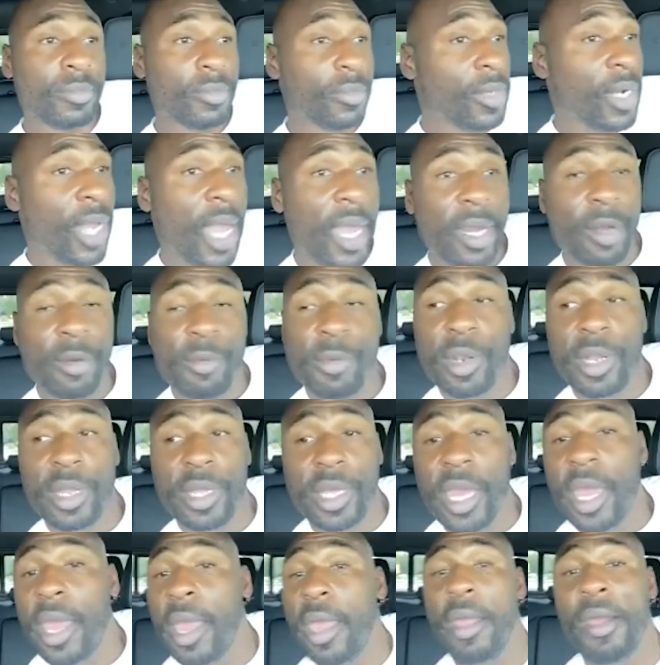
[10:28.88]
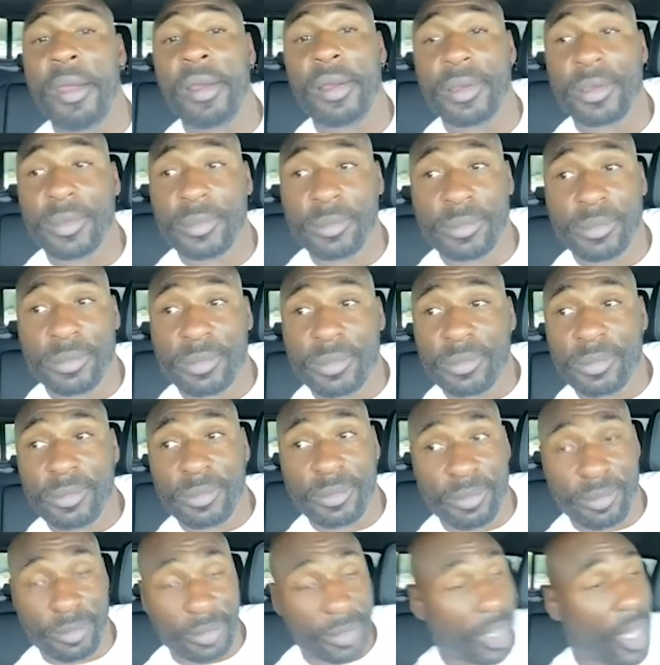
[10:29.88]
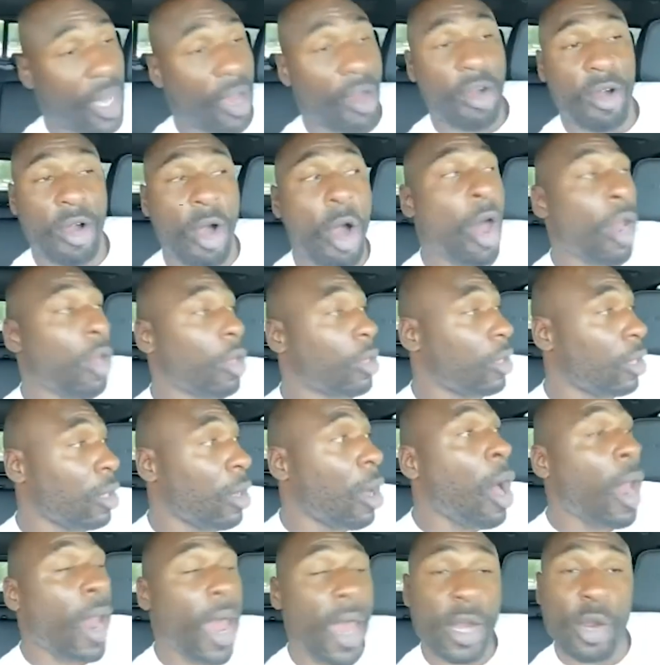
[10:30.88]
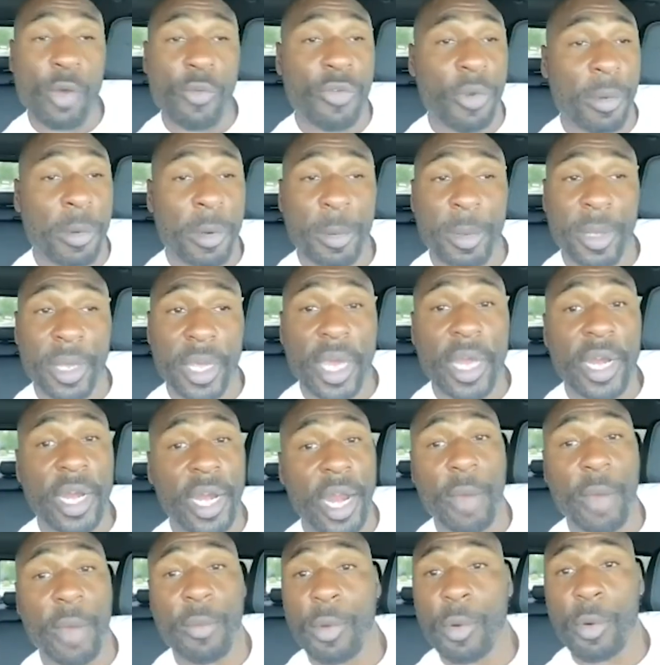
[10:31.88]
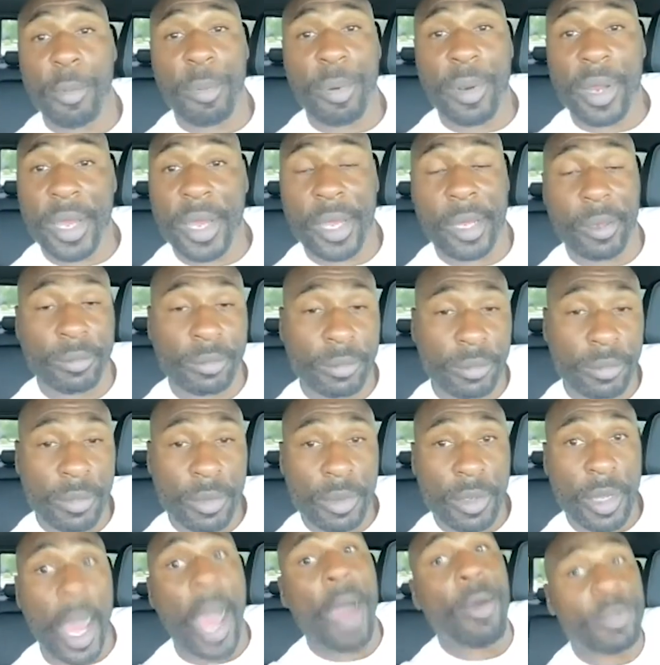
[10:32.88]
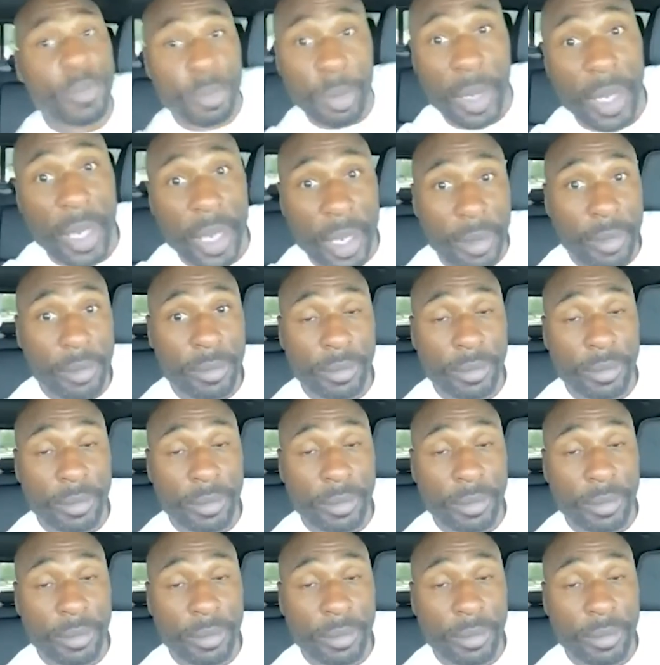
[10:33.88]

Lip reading: I didn't really care. All I knew from the beginning that we were playing. I was playing.